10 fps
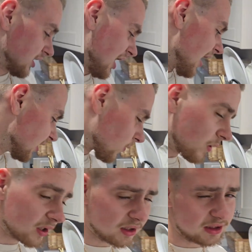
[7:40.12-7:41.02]
It kind of
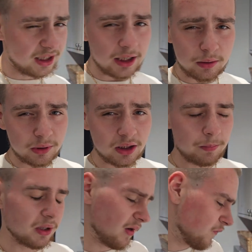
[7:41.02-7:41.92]
worked a tiny
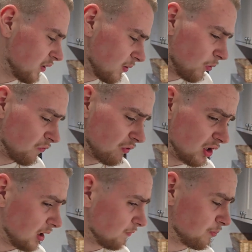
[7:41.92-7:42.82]
bit, but I think with
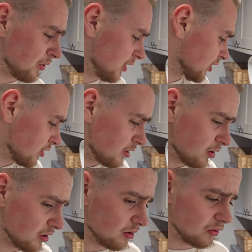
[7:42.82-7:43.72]
enough pressure,